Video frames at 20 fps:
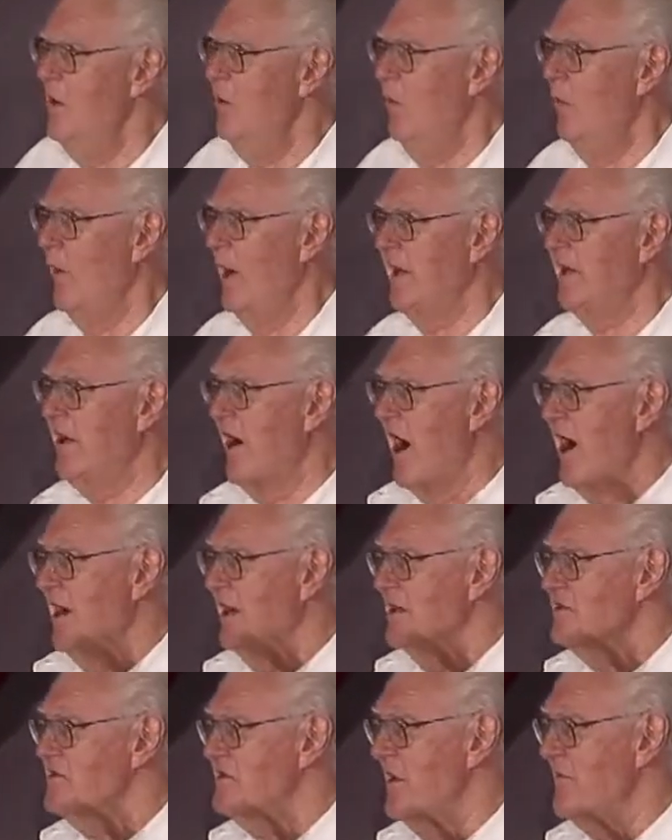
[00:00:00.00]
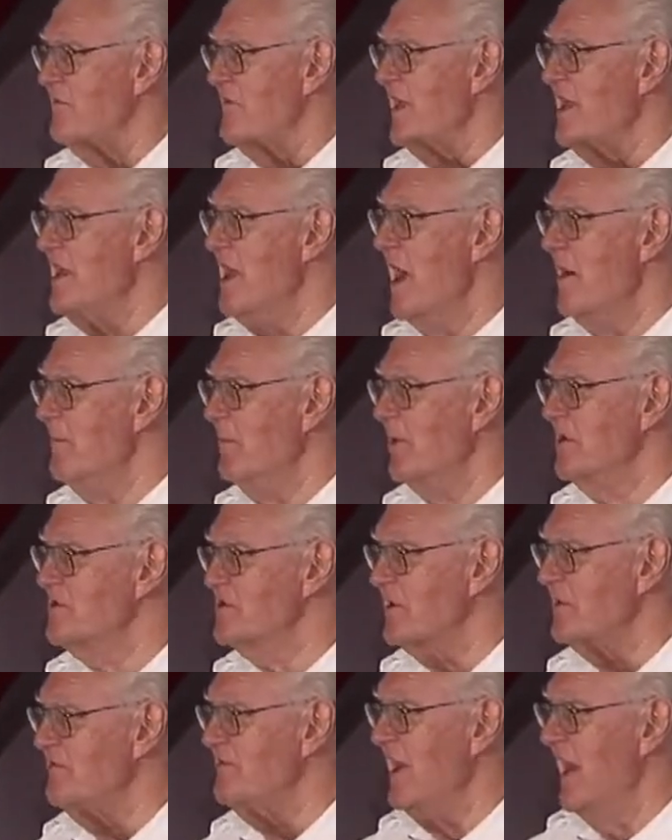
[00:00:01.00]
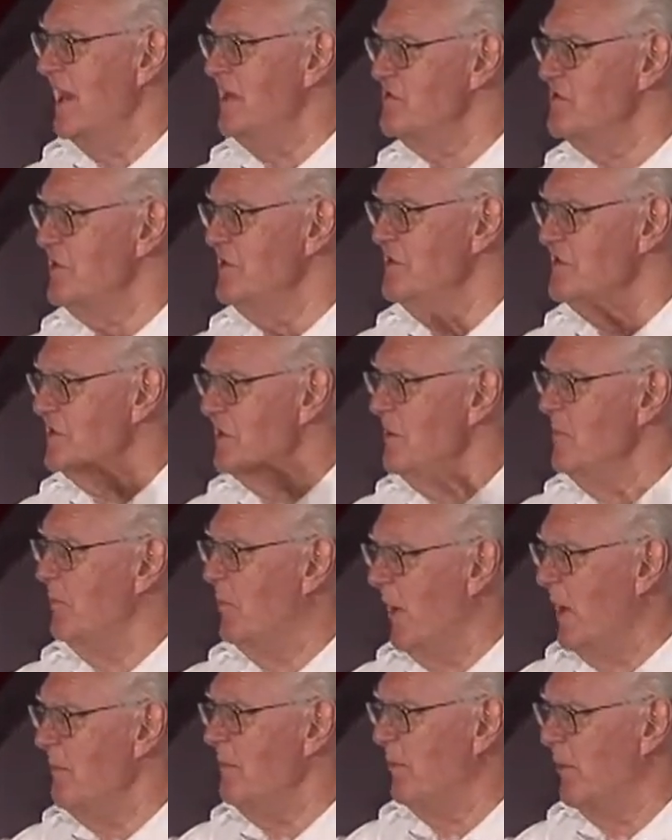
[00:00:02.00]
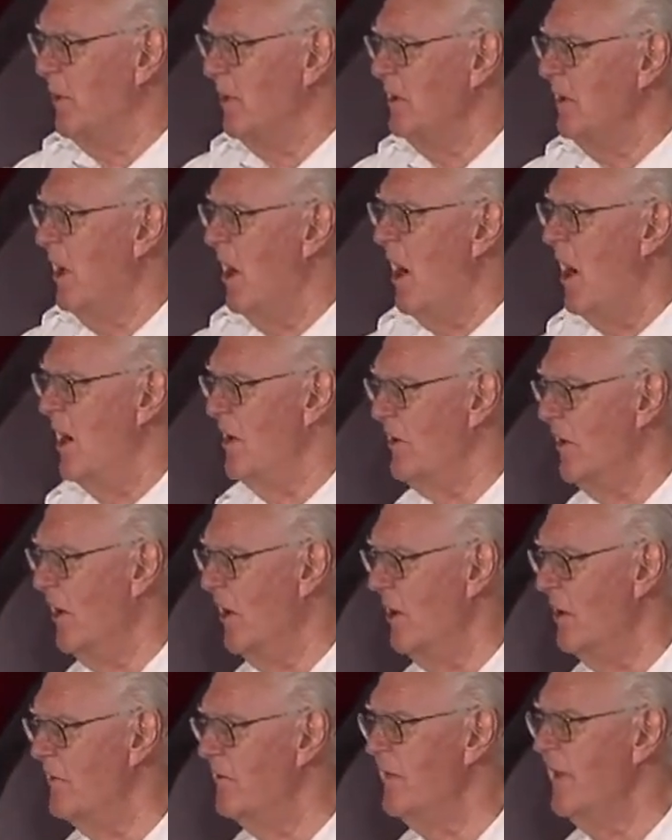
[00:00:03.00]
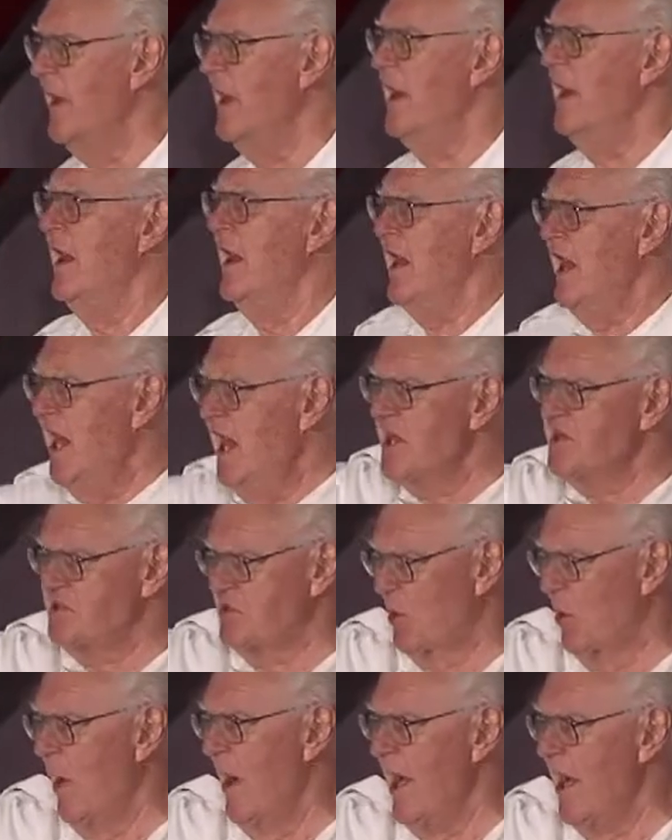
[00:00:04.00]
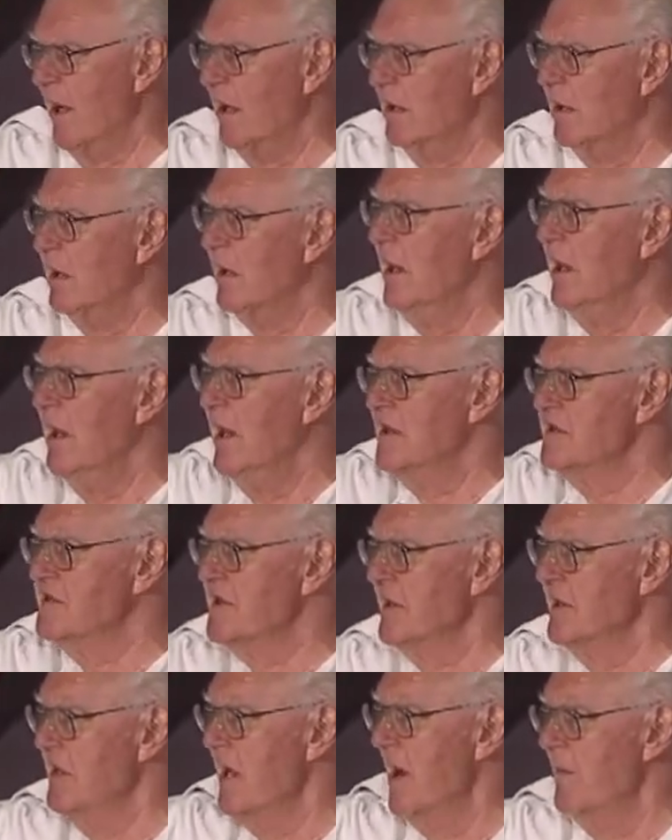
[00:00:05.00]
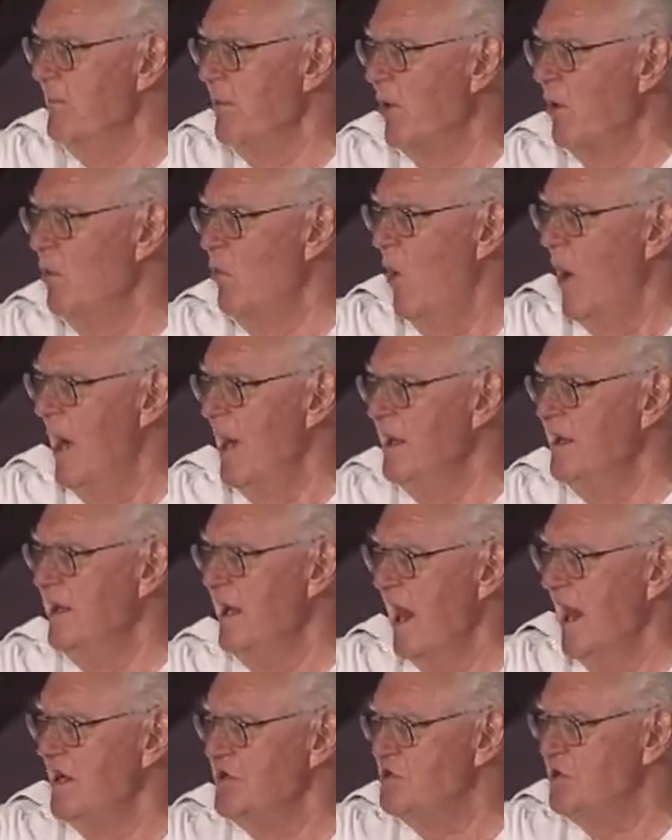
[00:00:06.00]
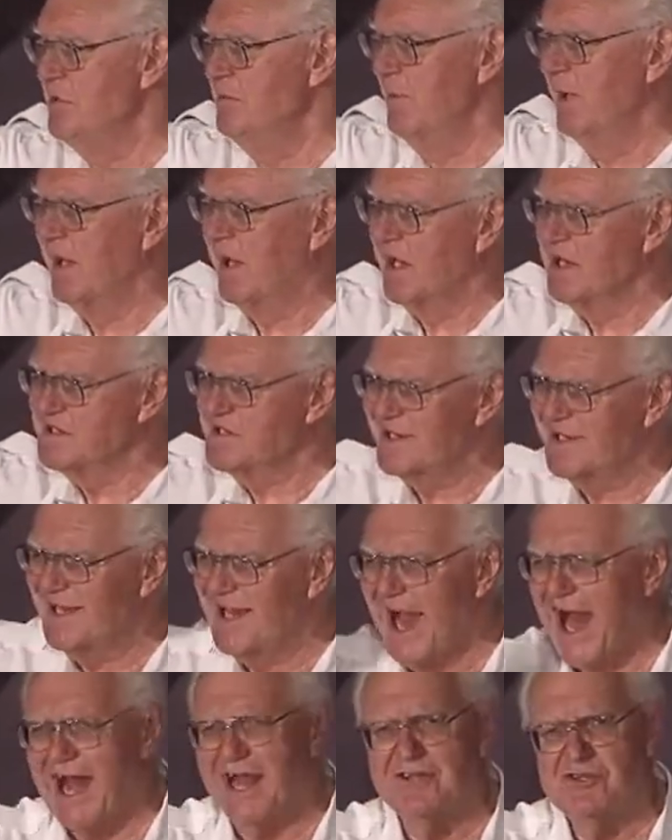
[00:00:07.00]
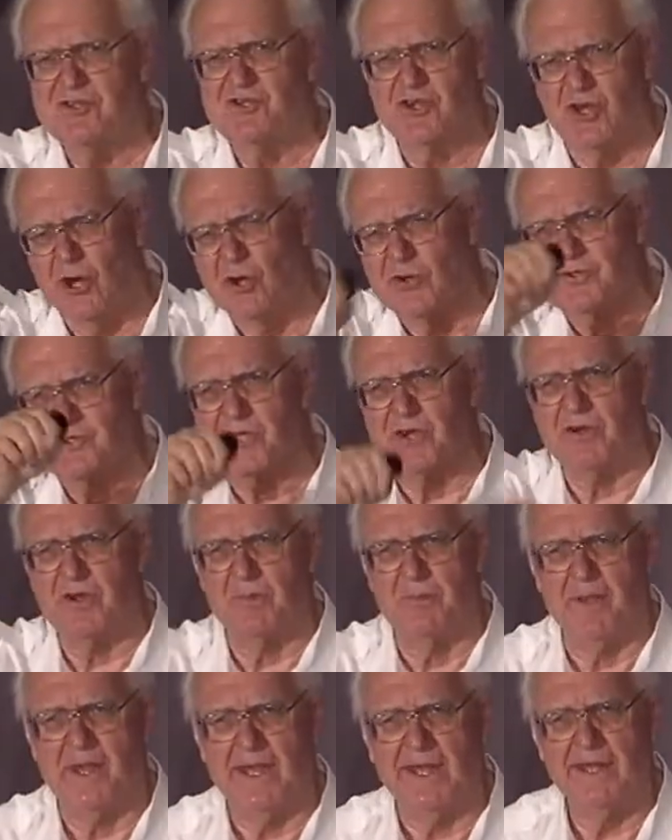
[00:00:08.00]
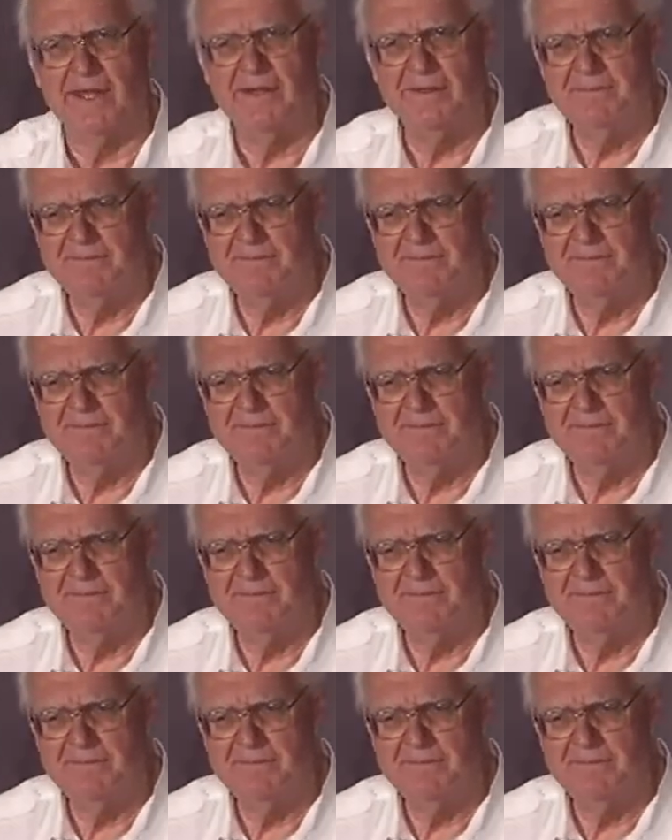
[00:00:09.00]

Regardless of the numbers of nations and people on earth, Israel is the number one nation because God chose her to be.